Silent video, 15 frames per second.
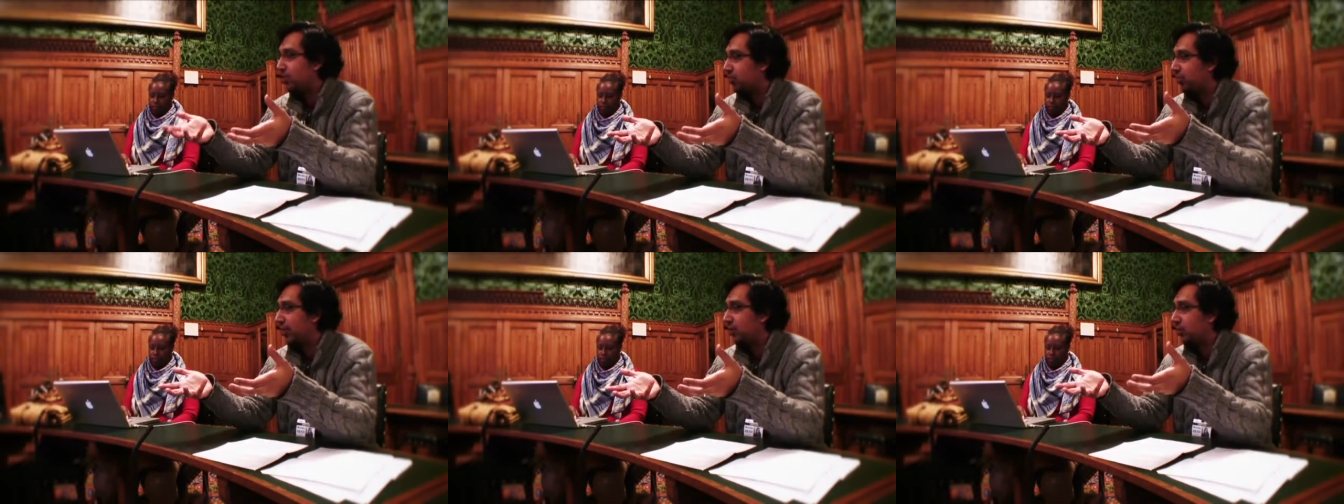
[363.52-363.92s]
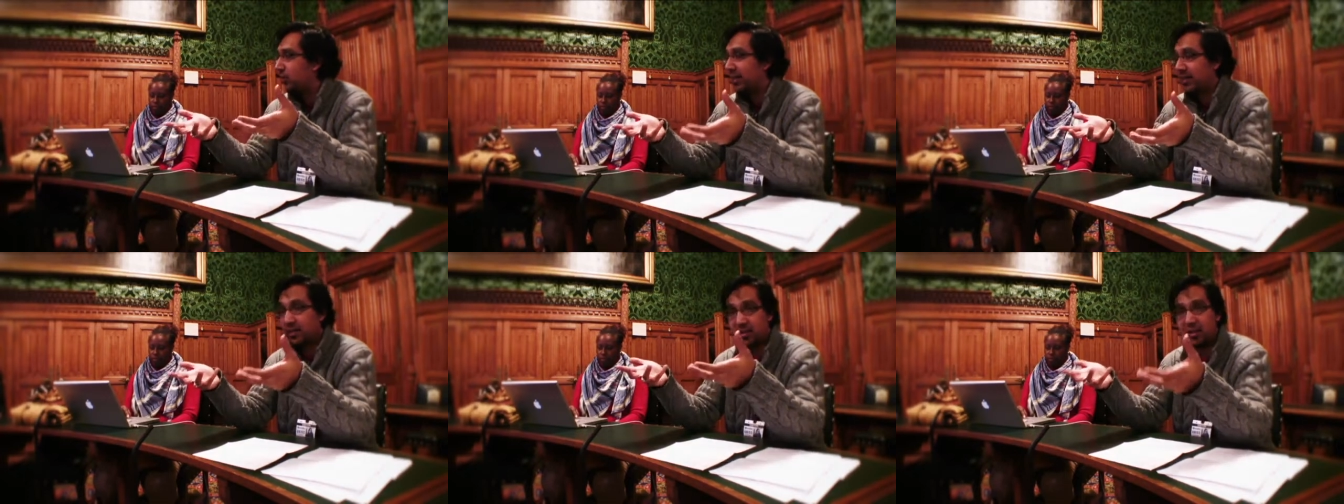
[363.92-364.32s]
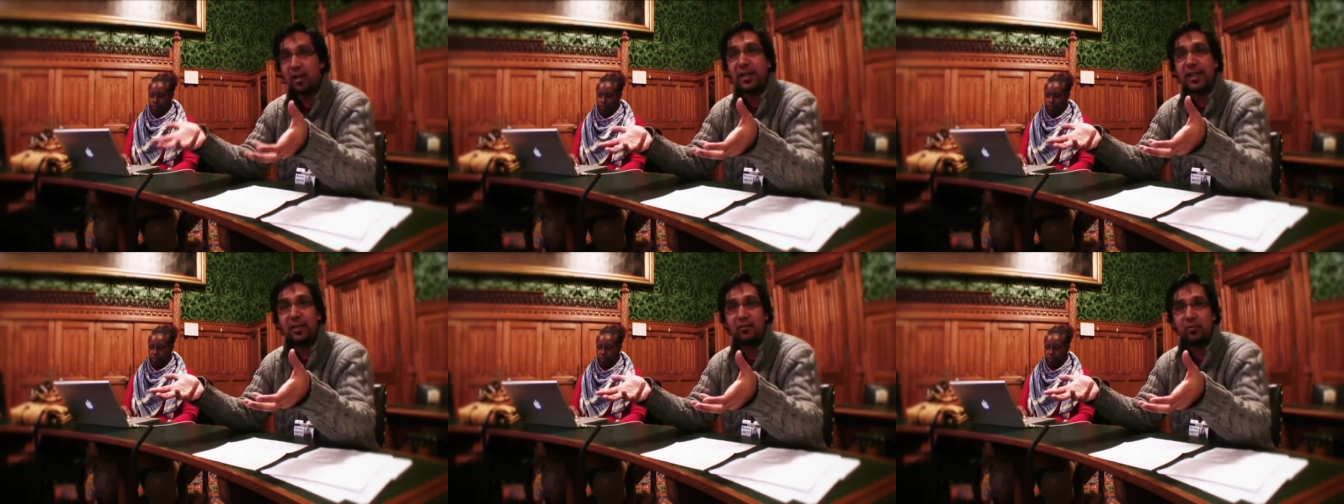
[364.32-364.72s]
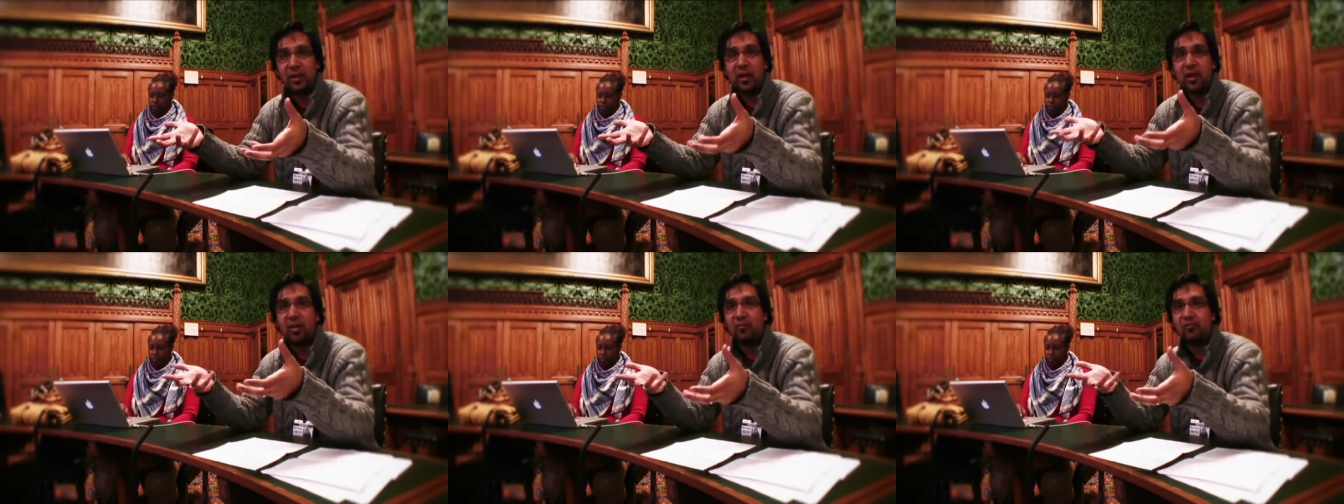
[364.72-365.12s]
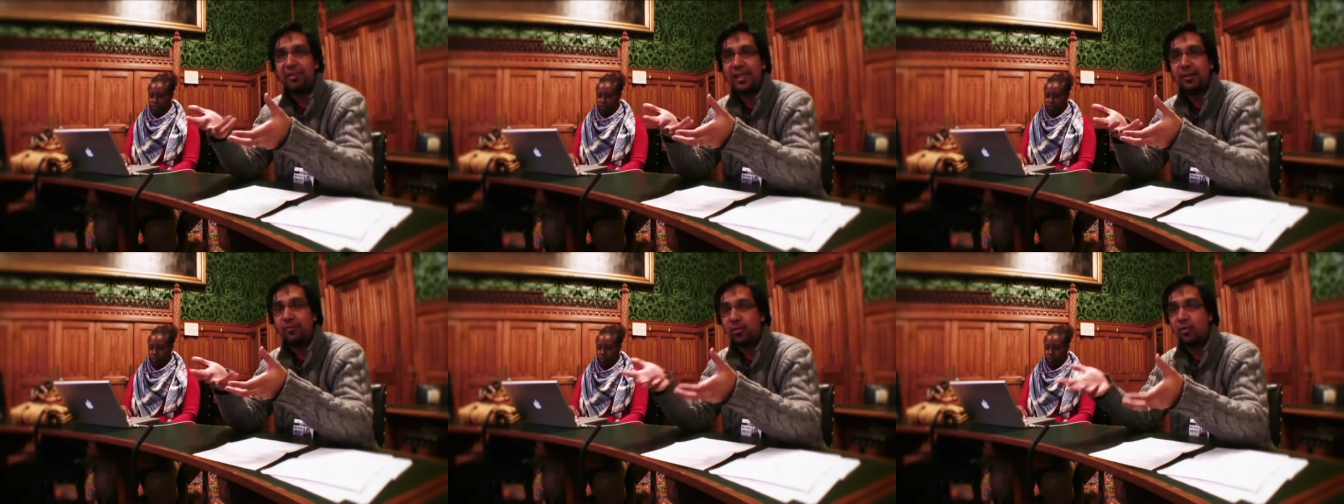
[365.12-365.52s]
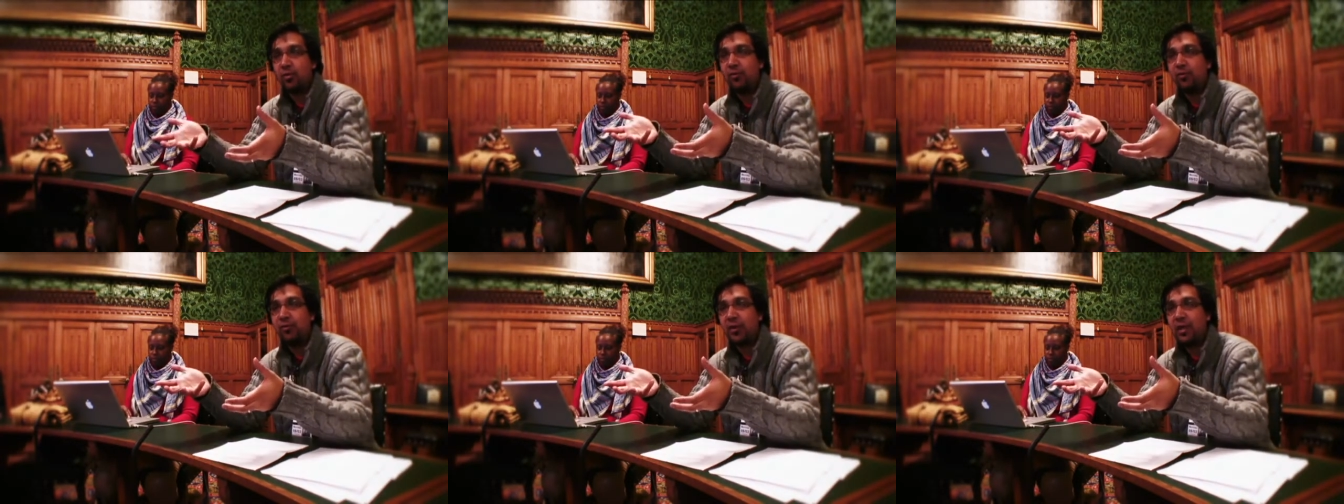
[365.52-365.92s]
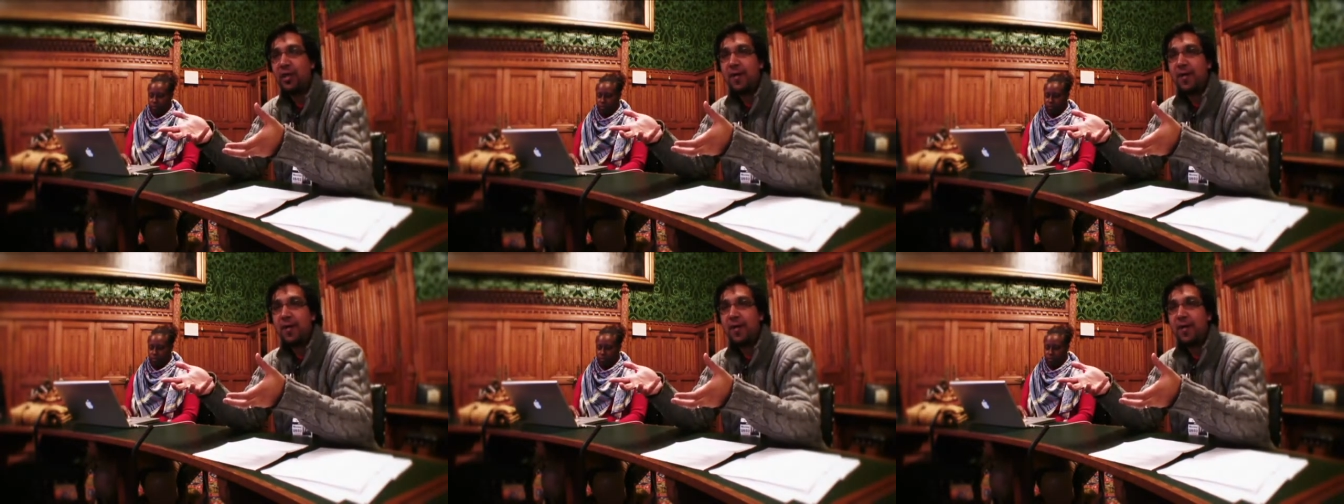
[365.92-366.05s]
trail on either side. We can't really prove...